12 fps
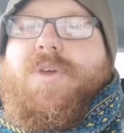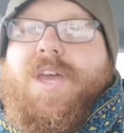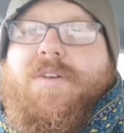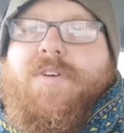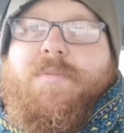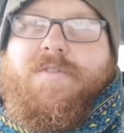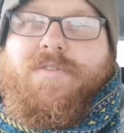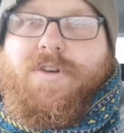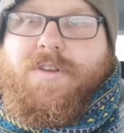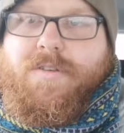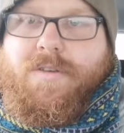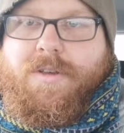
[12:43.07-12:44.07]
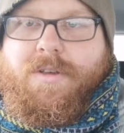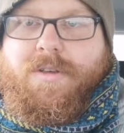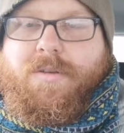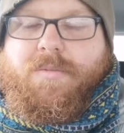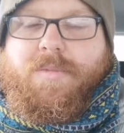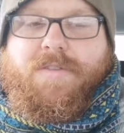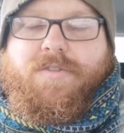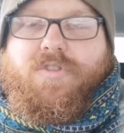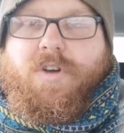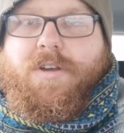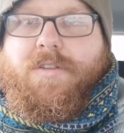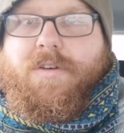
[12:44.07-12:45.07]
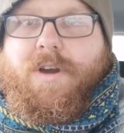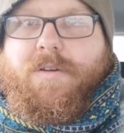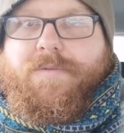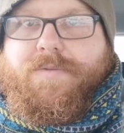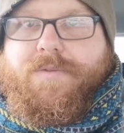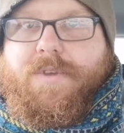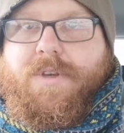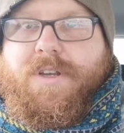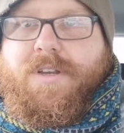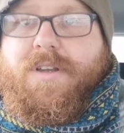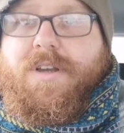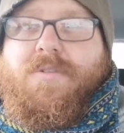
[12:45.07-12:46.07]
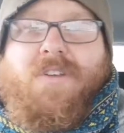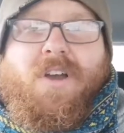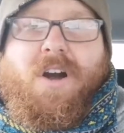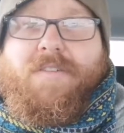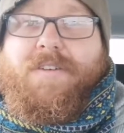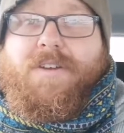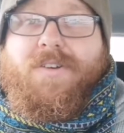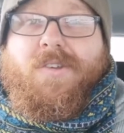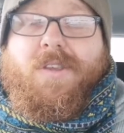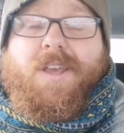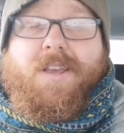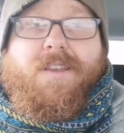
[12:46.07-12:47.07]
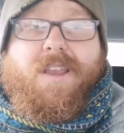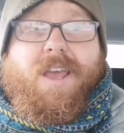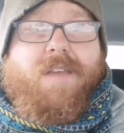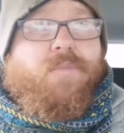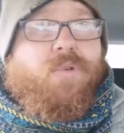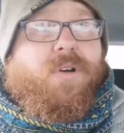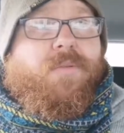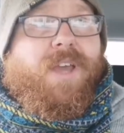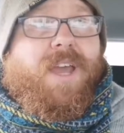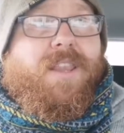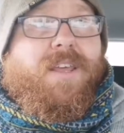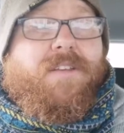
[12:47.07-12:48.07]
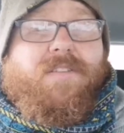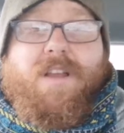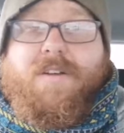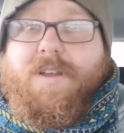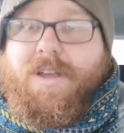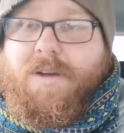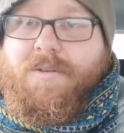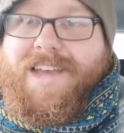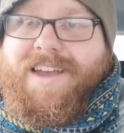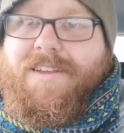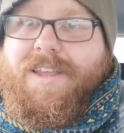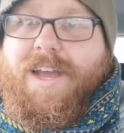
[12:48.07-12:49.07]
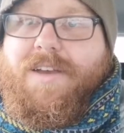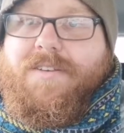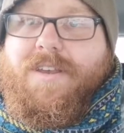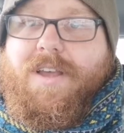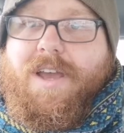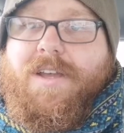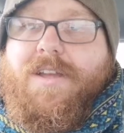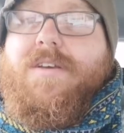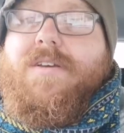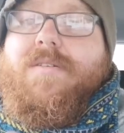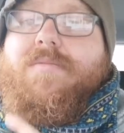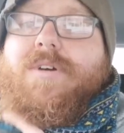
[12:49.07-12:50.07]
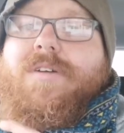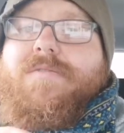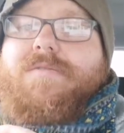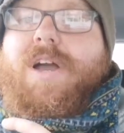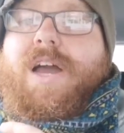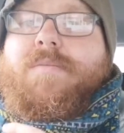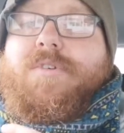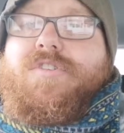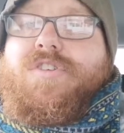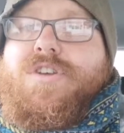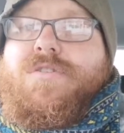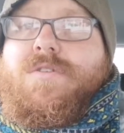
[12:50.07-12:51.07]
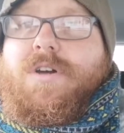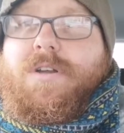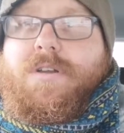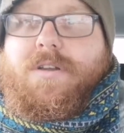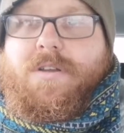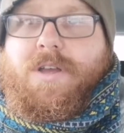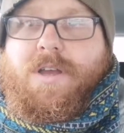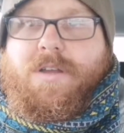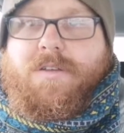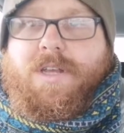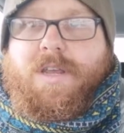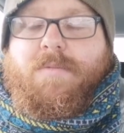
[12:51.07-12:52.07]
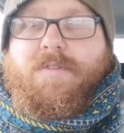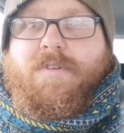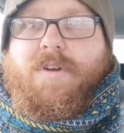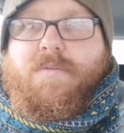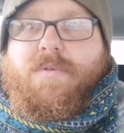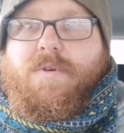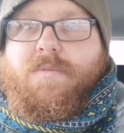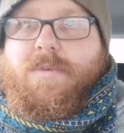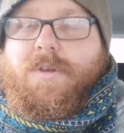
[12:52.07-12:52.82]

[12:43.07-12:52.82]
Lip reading: hear it in my voice, bit of a dry throat, and I was coughing a good one yesterday, but I'm getting there slowly. I was out of the house today, but I've had my snood on to keep my throat warm.